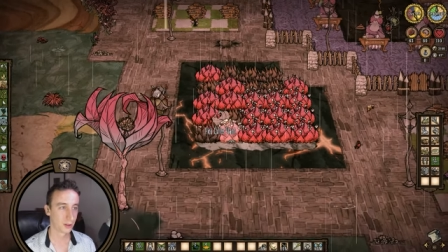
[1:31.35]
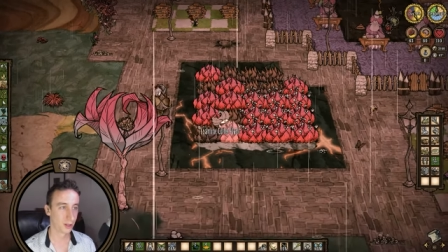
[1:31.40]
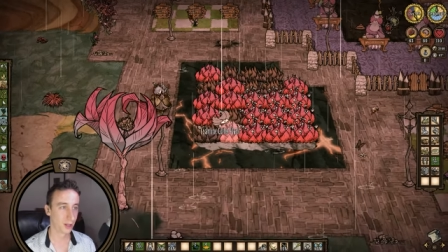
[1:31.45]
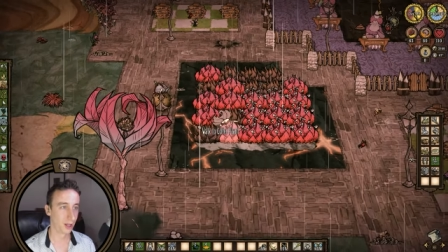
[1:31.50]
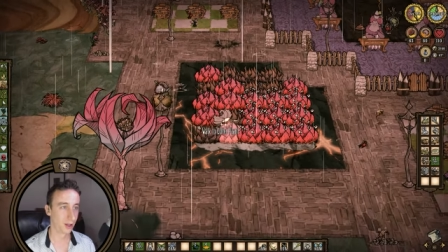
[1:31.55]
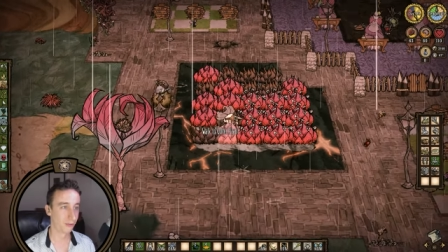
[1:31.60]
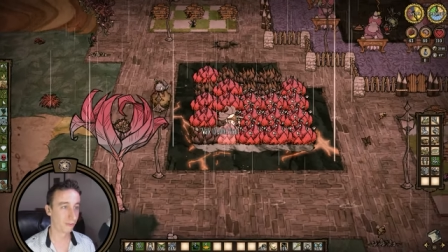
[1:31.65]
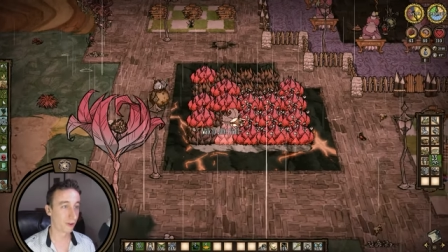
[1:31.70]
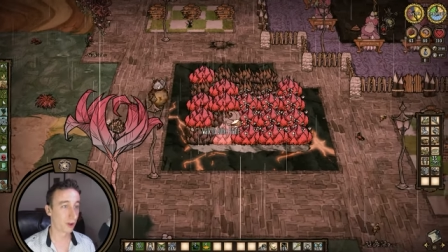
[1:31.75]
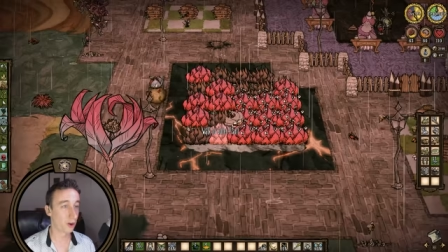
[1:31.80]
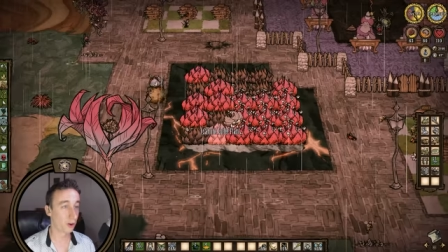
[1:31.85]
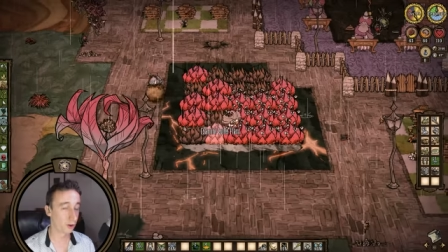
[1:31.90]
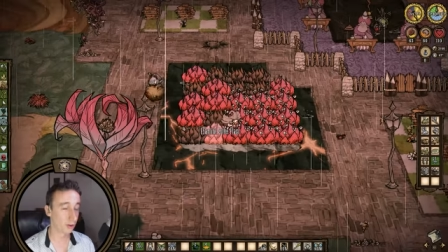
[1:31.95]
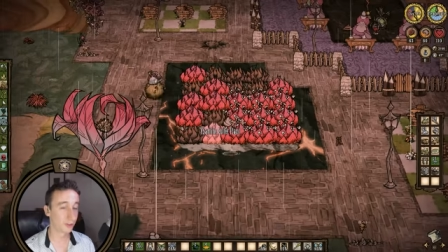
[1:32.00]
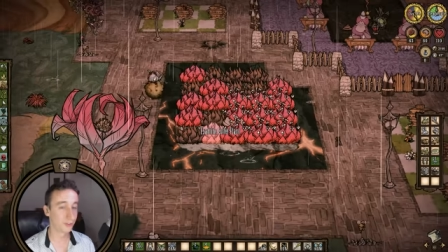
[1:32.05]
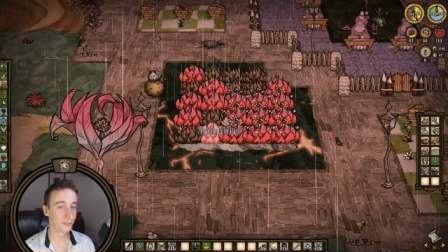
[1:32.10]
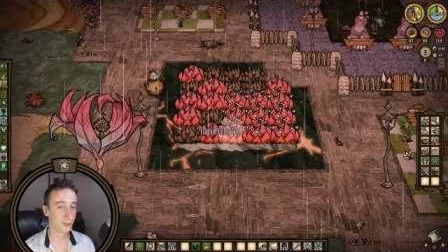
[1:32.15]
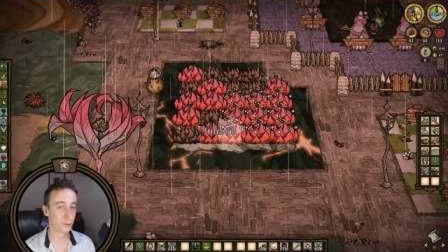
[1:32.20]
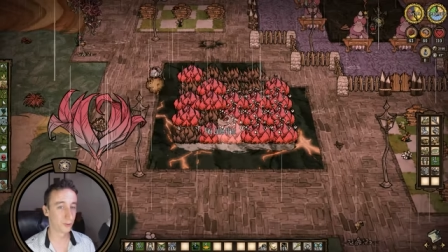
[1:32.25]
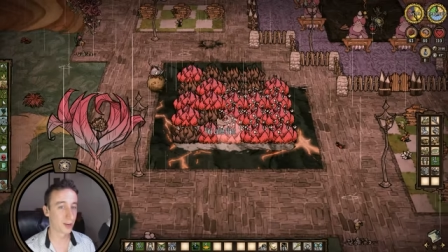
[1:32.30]
of all
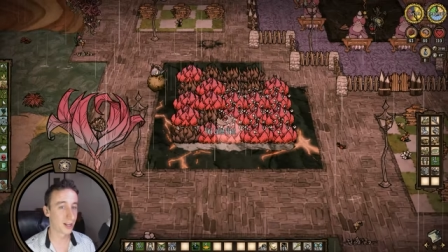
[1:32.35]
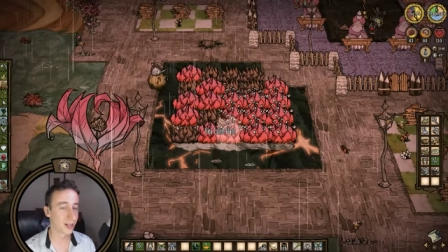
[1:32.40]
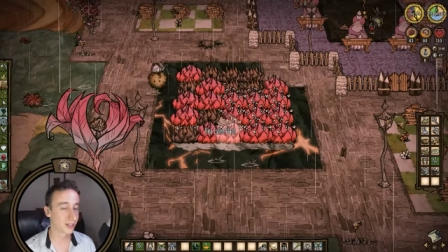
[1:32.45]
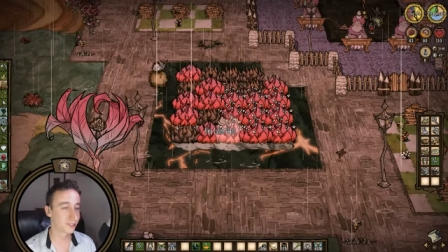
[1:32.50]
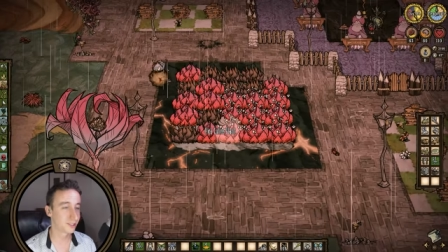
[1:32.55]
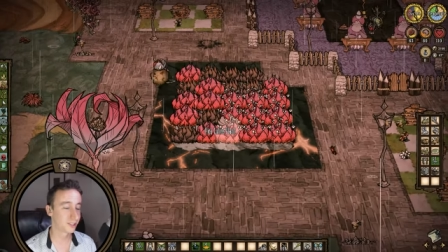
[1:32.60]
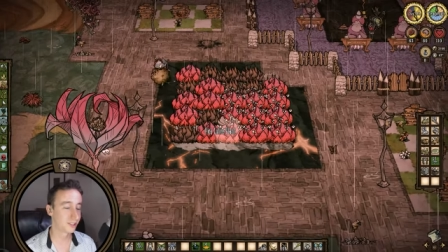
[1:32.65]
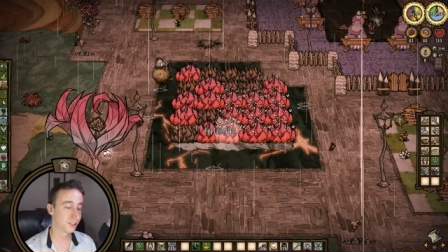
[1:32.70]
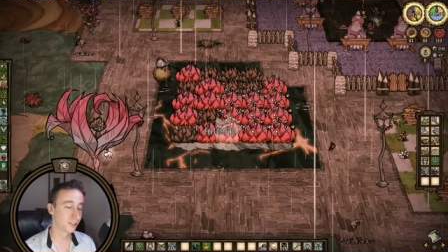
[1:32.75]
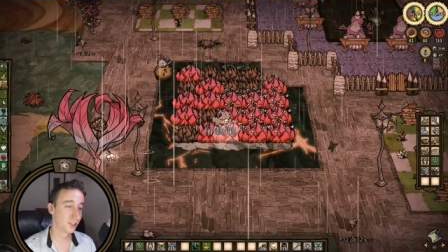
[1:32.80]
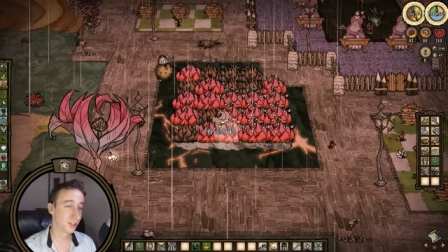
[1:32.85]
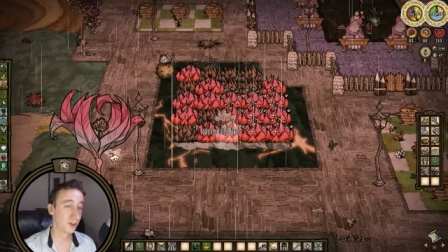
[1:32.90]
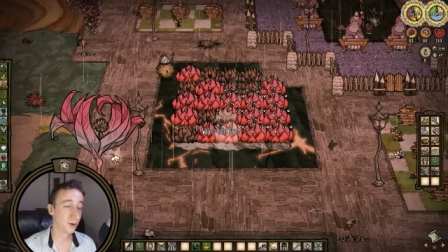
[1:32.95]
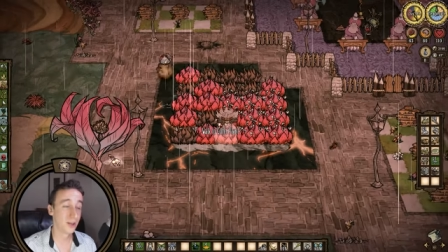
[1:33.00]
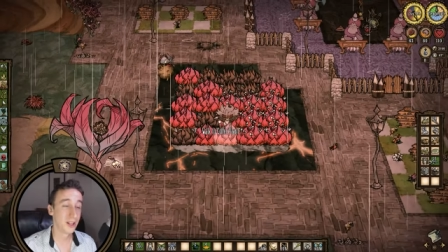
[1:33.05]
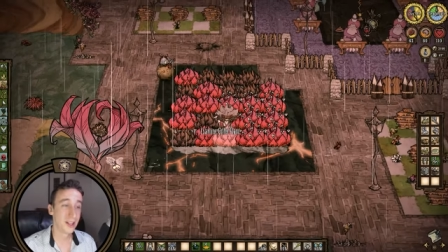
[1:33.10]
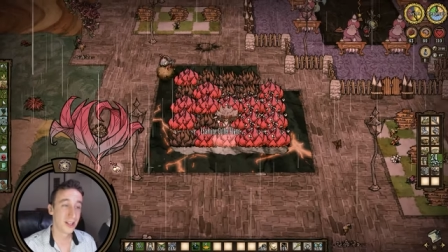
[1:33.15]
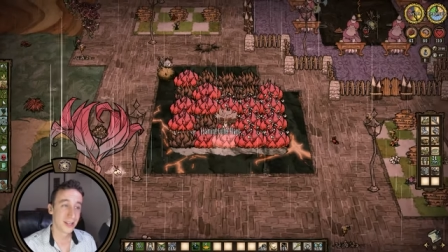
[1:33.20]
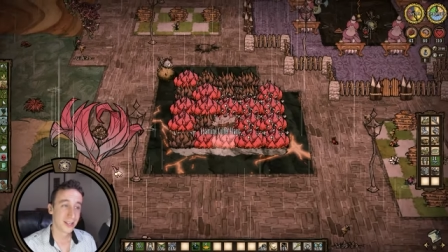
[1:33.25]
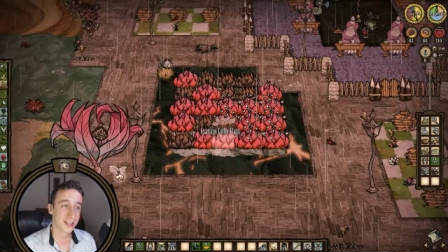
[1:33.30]
of the rocks. So
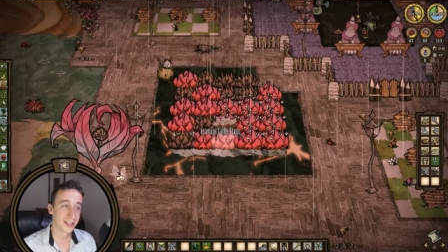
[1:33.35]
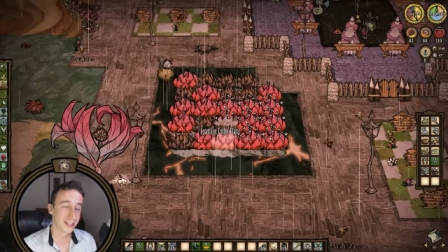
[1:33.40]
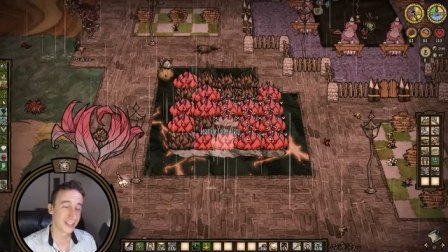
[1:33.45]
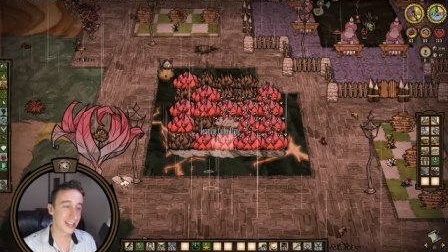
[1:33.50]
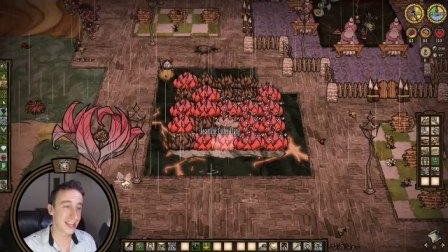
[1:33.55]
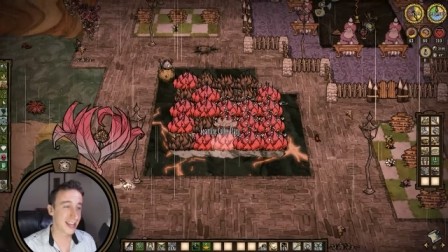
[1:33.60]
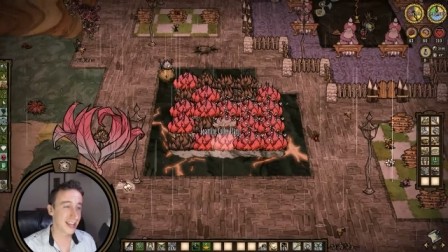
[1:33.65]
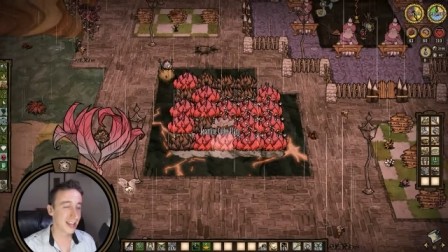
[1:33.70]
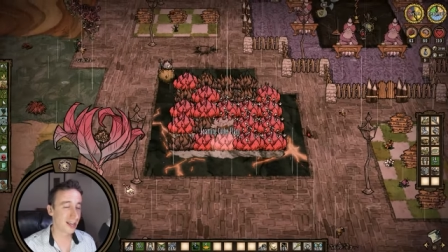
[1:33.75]
yeah,